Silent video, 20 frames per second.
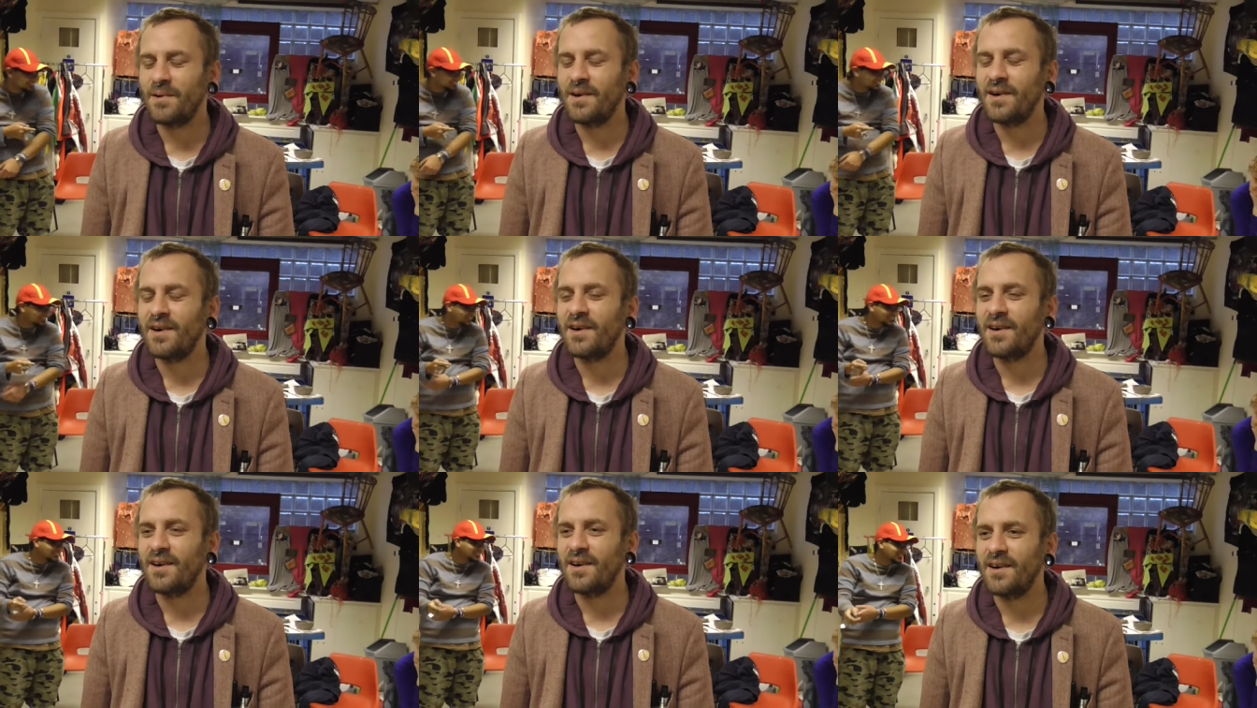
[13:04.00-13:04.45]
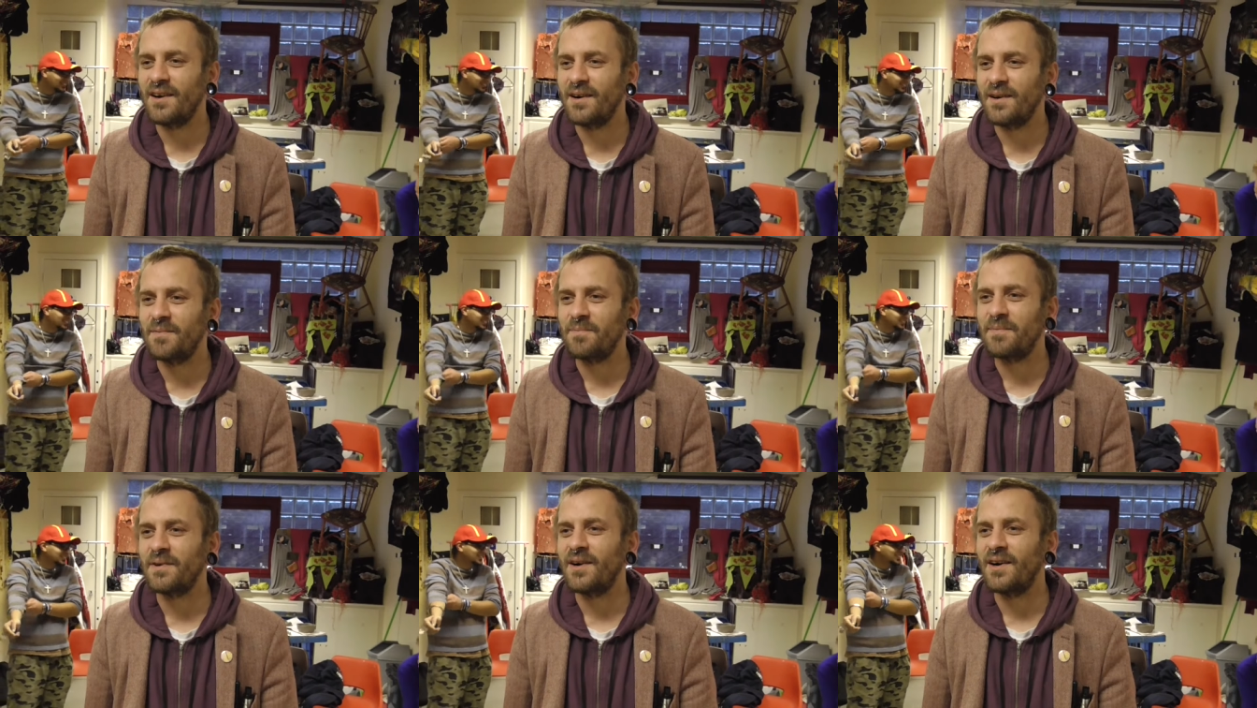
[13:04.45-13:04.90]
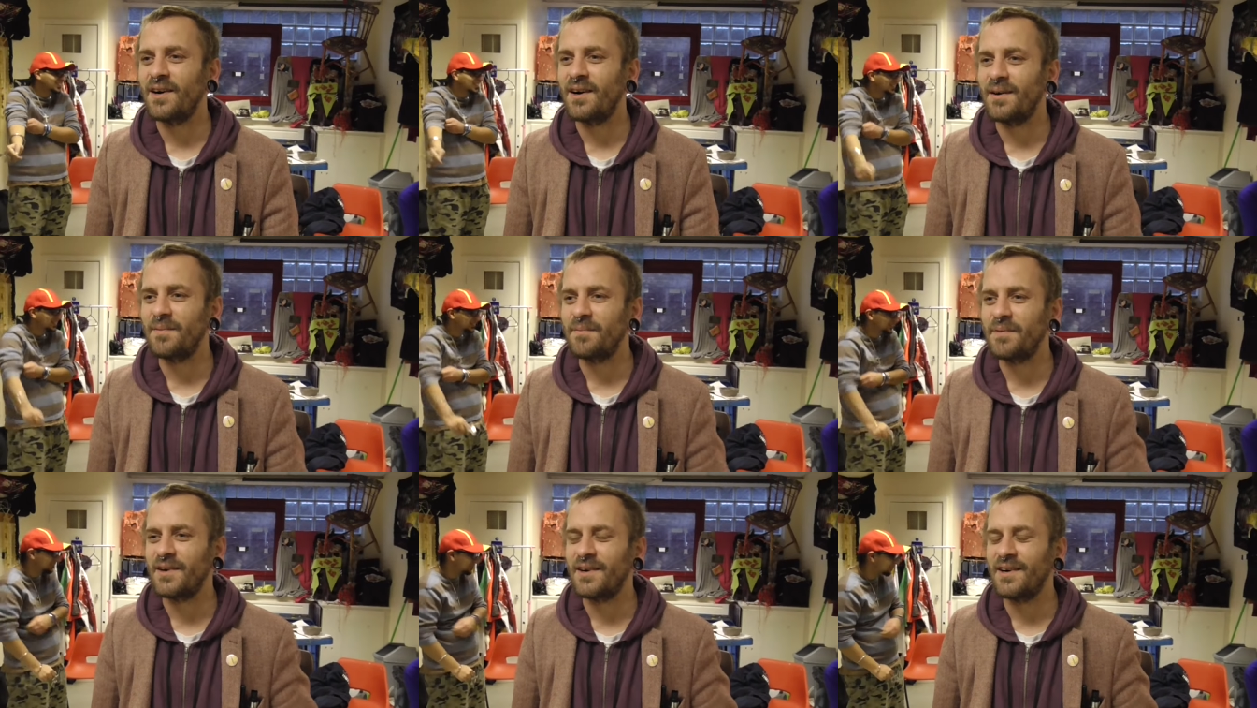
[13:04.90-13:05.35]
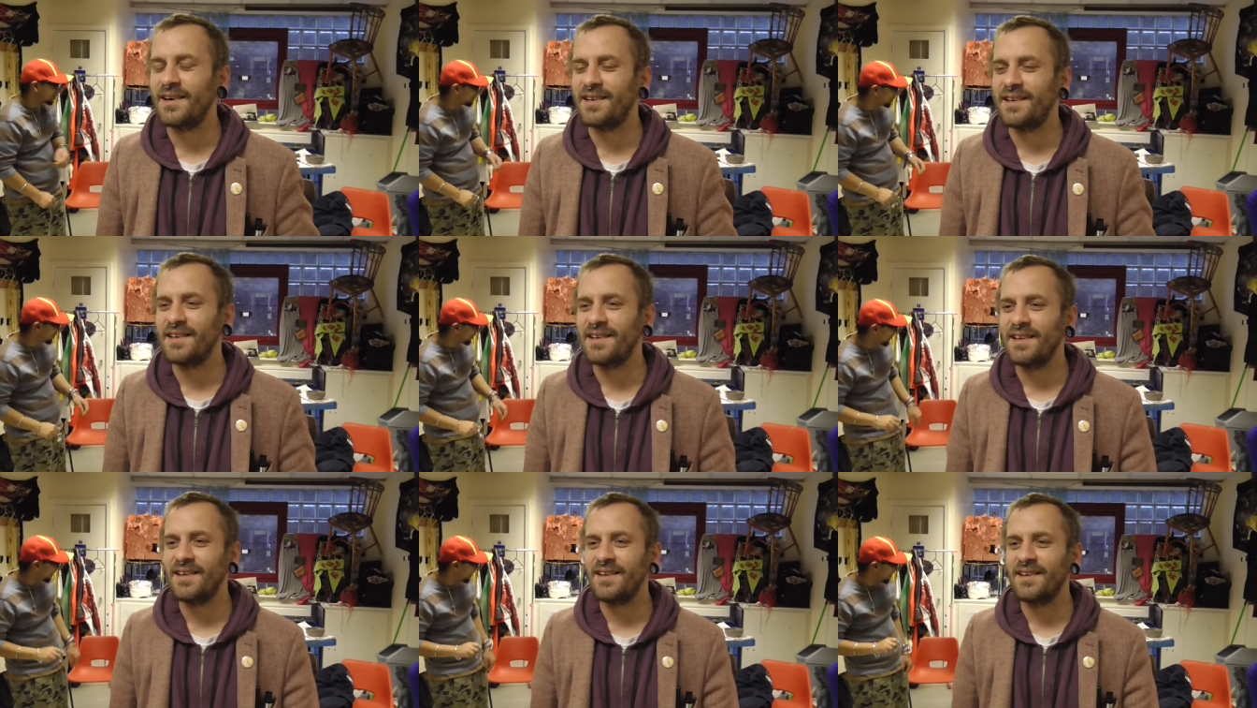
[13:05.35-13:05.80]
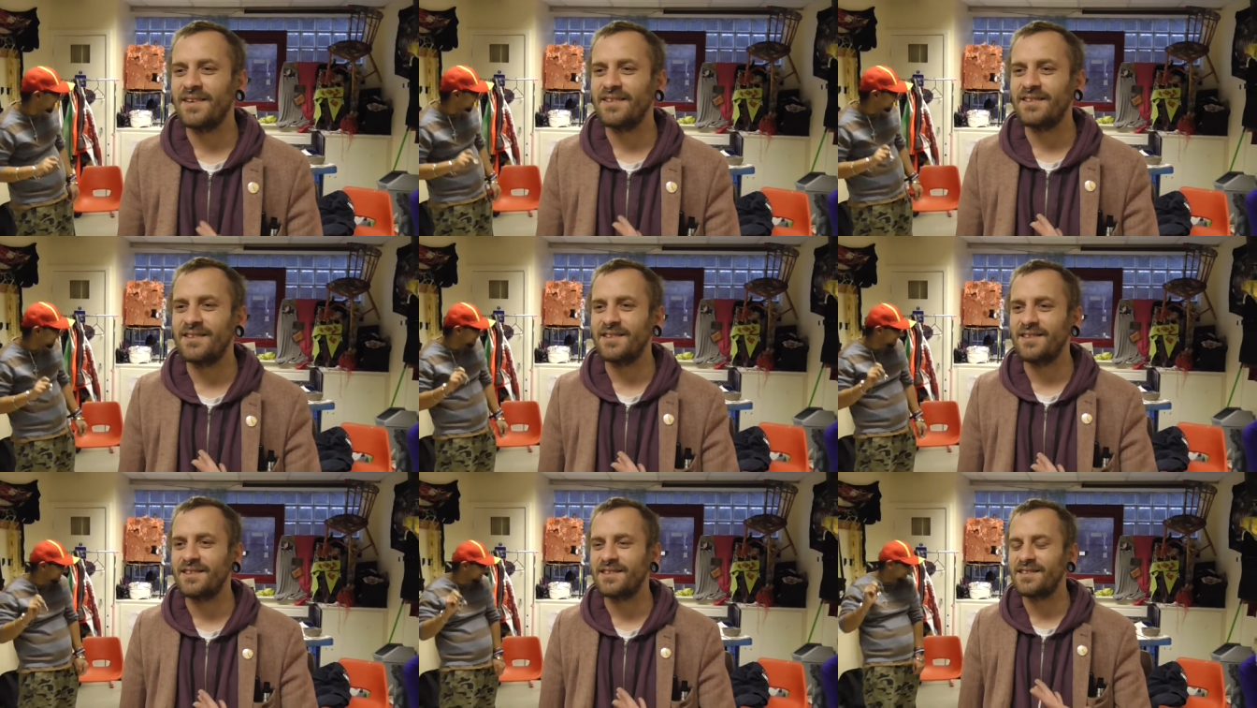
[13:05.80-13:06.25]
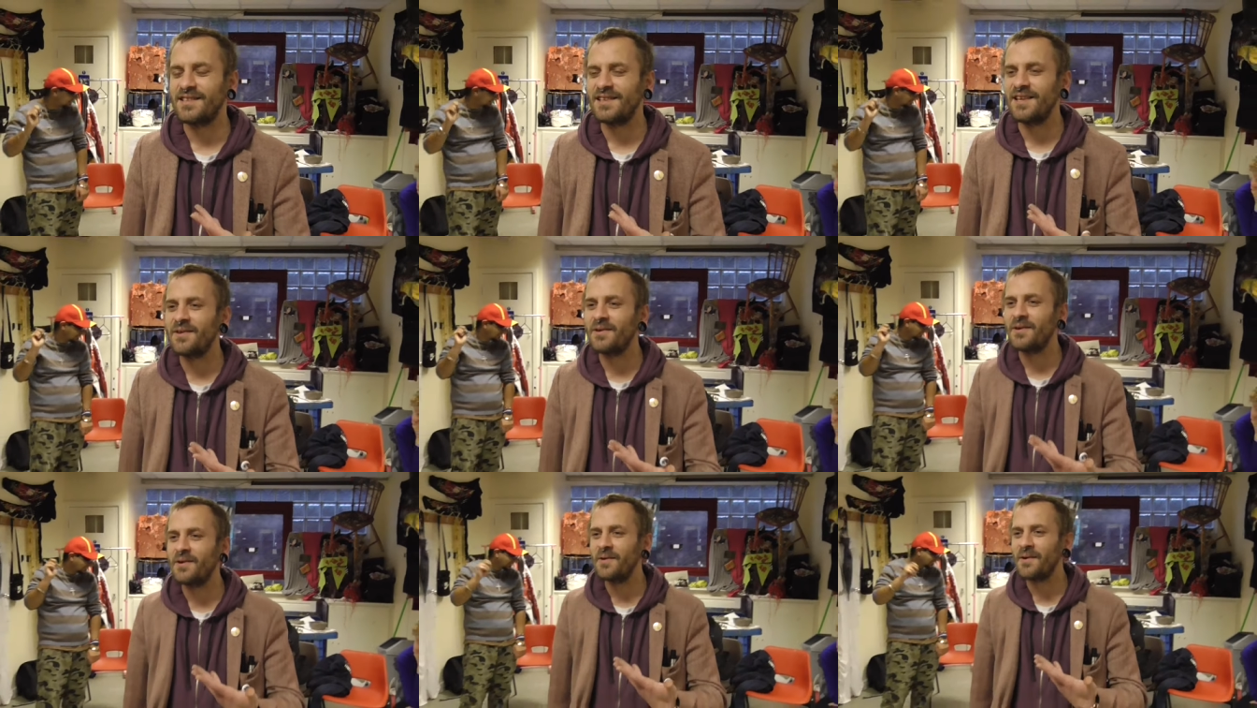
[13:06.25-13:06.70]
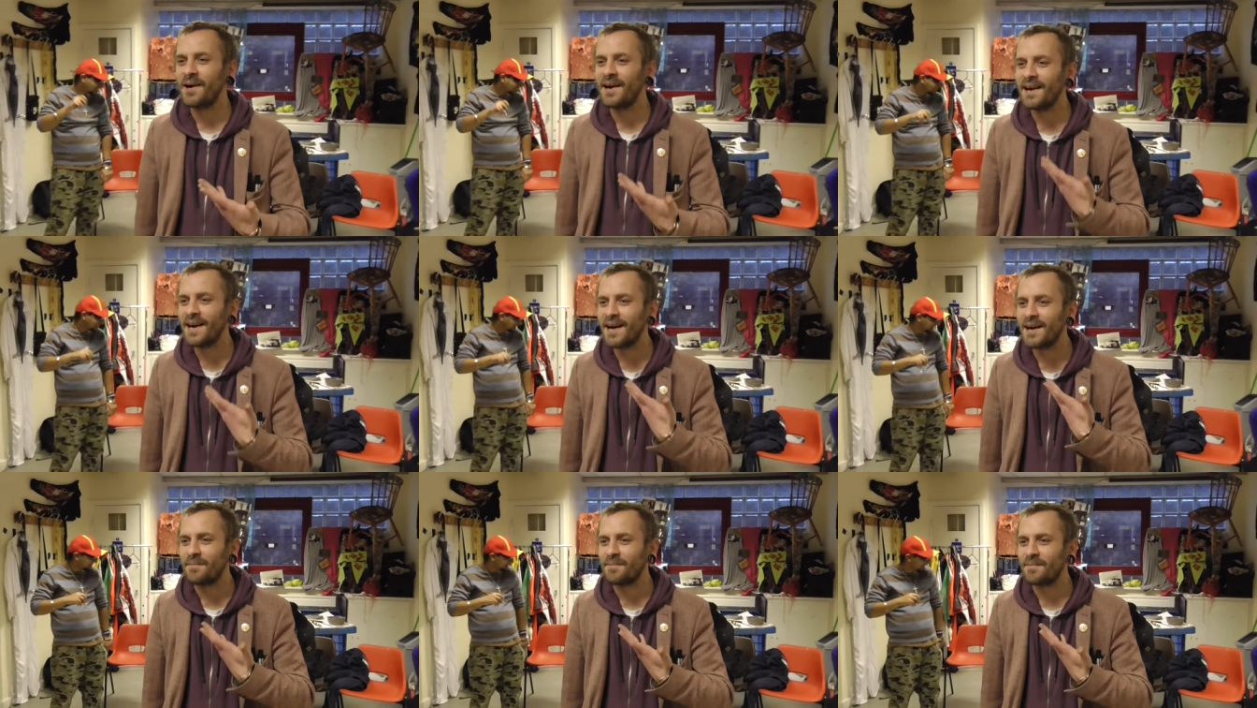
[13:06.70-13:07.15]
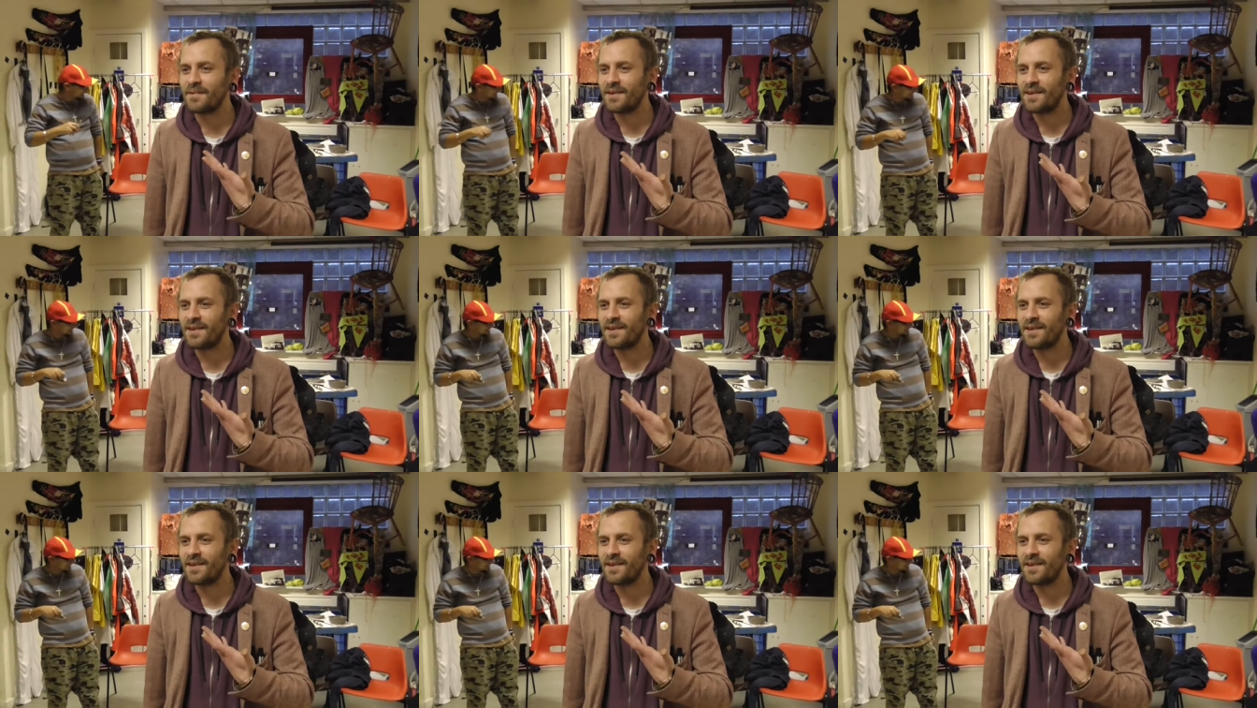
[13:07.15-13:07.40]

But, but, but, do you know who I am?